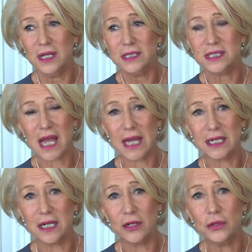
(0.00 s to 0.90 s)

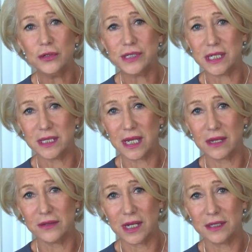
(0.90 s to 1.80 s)
sadly losing
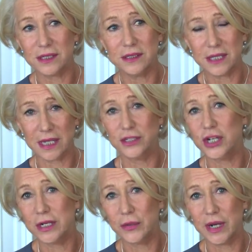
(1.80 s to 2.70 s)
that
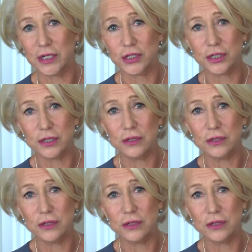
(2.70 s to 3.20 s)
generation